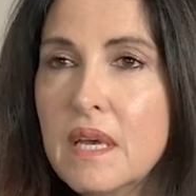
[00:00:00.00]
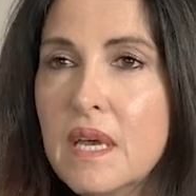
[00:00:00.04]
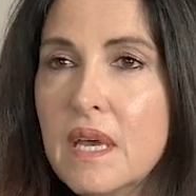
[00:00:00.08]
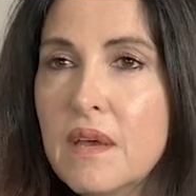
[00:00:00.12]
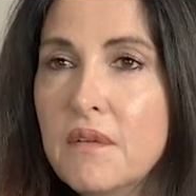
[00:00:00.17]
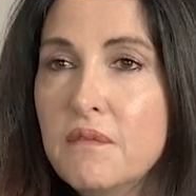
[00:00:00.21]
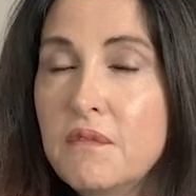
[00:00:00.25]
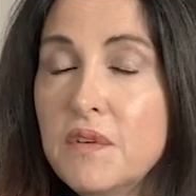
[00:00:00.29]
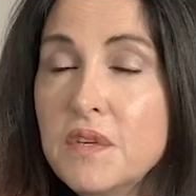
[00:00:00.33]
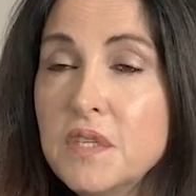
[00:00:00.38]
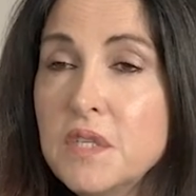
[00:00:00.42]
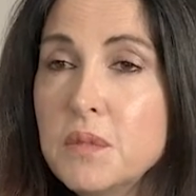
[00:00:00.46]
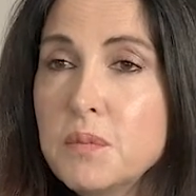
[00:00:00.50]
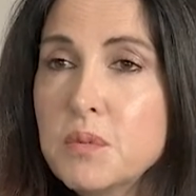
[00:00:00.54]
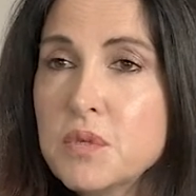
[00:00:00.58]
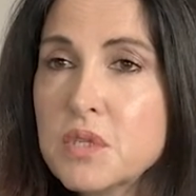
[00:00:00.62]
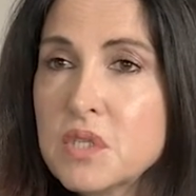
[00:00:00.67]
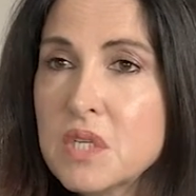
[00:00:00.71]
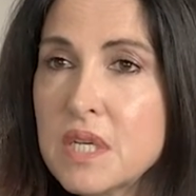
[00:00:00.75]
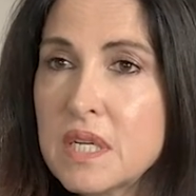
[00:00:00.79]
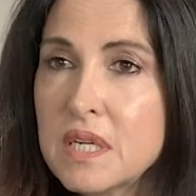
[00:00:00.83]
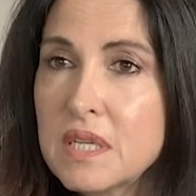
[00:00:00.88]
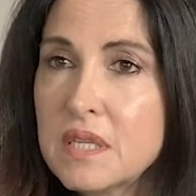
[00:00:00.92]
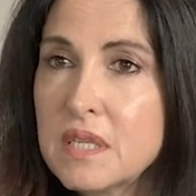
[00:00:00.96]
and
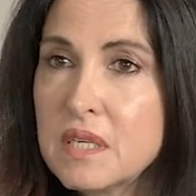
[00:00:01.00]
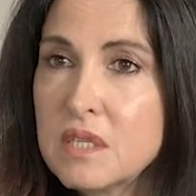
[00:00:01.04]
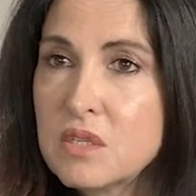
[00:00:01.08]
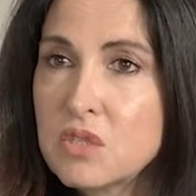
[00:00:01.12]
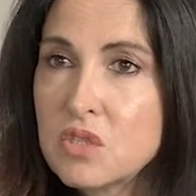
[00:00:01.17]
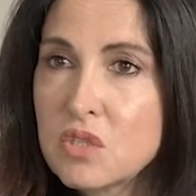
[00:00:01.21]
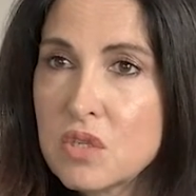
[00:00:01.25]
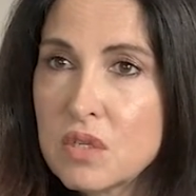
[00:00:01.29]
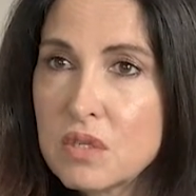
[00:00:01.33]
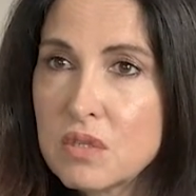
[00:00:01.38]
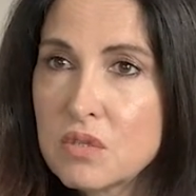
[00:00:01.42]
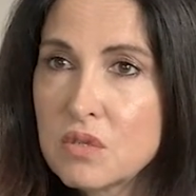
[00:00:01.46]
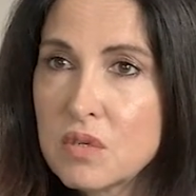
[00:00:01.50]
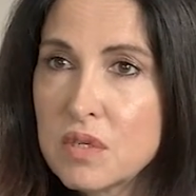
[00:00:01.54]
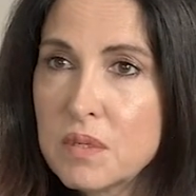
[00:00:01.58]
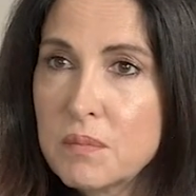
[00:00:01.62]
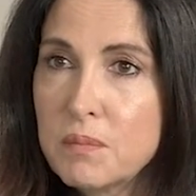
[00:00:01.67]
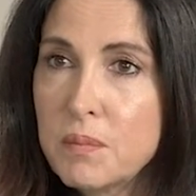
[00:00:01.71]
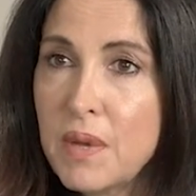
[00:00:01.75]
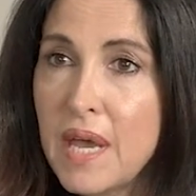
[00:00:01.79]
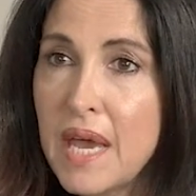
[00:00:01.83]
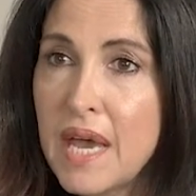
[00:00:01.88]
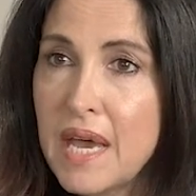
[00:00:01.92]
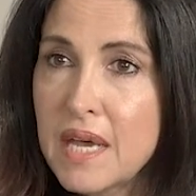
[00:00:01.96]
50% of these children
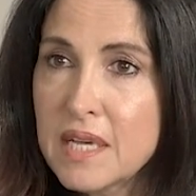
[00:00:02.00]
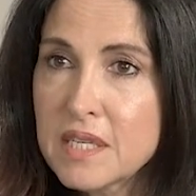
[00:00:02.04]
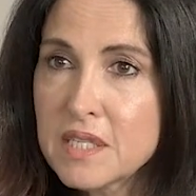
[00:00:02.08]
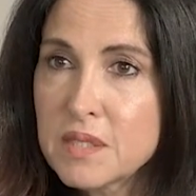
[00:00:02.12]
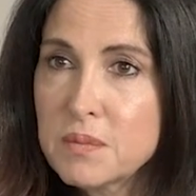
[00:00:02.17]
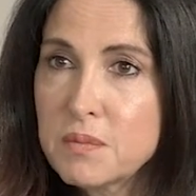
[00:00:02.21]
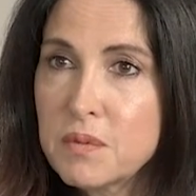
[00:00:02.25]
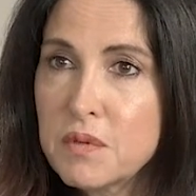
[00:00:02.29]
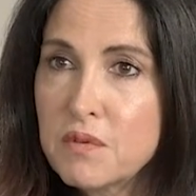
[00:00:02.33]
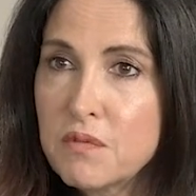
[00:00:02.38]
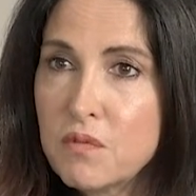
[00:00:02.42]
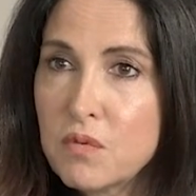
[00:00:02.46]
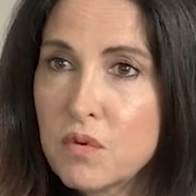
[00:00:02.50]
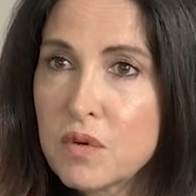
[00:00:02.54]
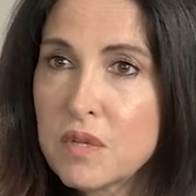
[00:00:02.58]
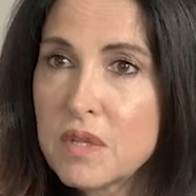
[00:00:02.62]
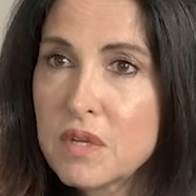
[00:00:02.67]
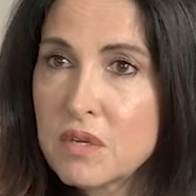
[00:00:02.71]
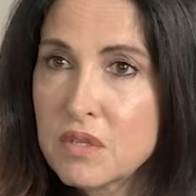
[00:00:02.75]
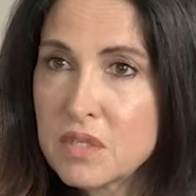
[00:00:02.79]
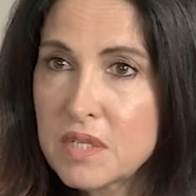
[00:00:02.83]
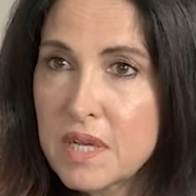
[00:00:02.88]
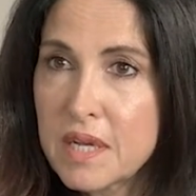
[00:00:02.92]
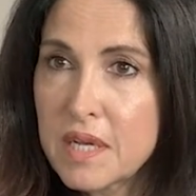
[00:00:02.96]
pass before
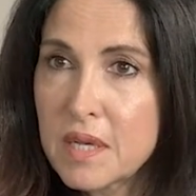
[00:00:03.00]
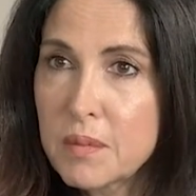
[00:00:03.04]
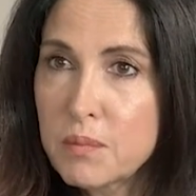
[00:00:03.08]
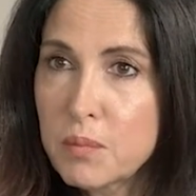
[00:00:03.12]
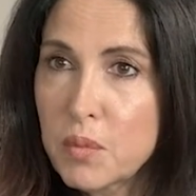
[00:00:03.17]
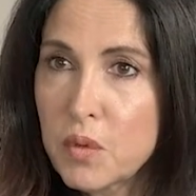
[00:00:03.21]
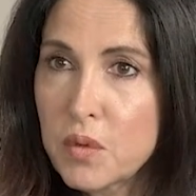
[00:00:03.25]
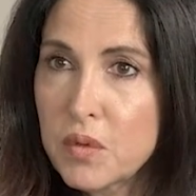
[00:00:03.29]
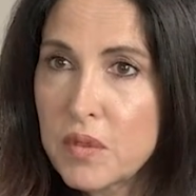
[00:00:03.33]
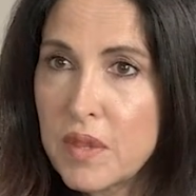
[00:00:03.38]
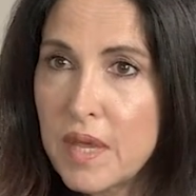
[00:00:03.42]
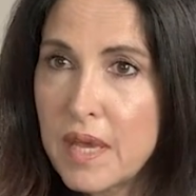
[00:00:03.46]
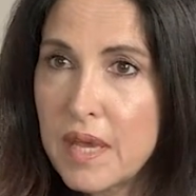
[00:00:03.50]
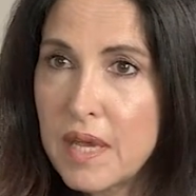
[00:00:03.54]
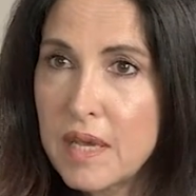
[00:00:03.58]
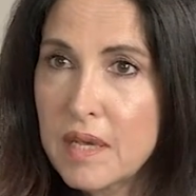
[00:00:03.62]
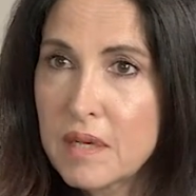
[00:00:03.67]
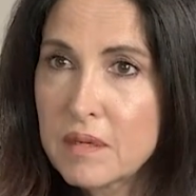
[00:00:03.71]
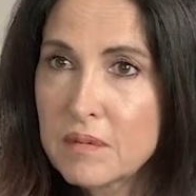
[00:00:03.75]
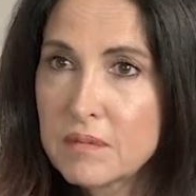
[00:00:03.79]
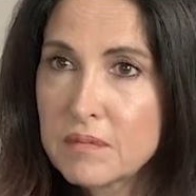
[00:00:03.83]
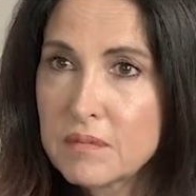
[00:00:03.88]
their second birthday.